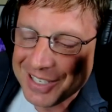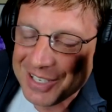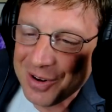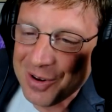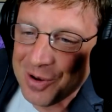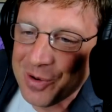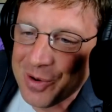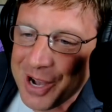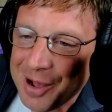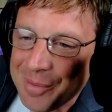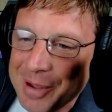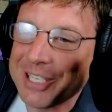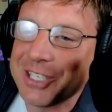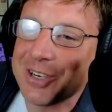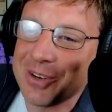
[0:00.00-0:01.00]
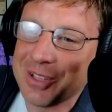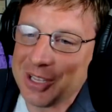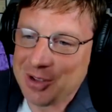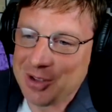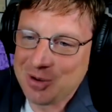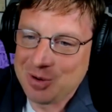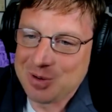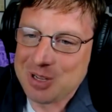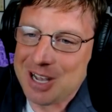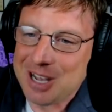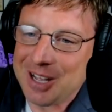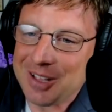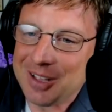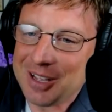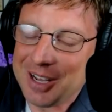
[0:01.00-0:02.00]
so uh, make sure that you, uh,
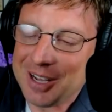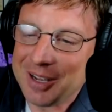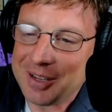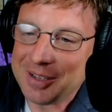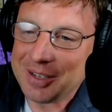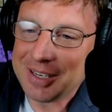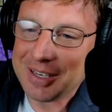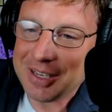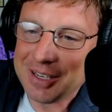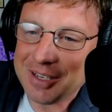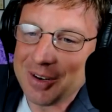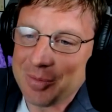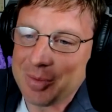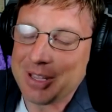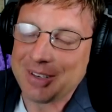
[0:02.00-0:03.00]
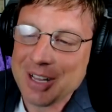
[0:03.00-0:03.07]
uh, you know,